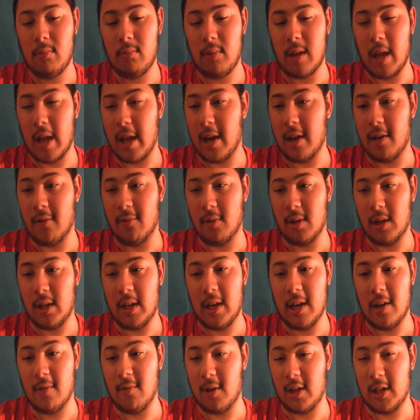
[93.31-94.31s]
they didn't. He
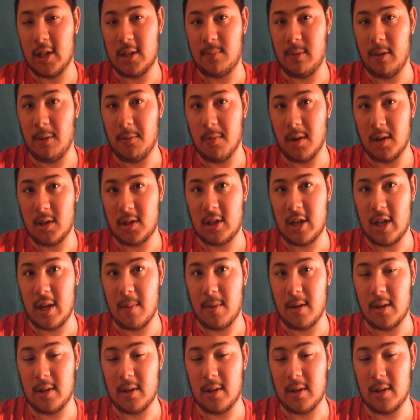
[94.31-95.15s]
didn't really speak much to them,